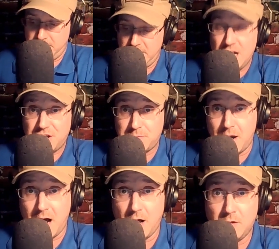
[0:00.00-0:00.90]

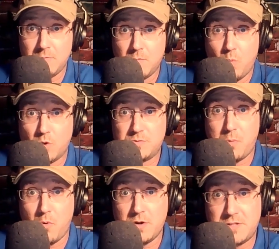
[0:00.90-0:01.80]
Ishmael was
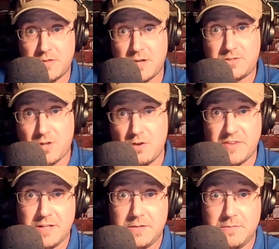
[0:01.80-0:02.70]
born to their
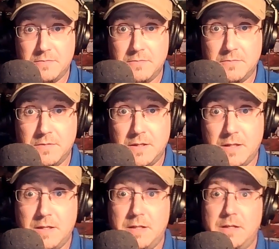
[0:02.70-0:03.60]
servant.
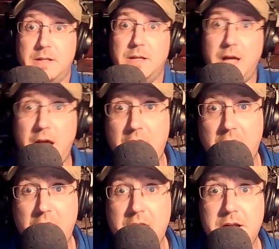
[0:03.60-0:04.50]

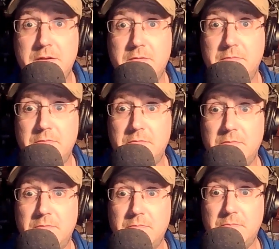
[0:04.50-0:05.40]
And
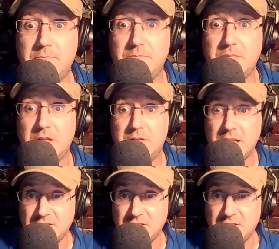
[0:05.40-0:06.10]
this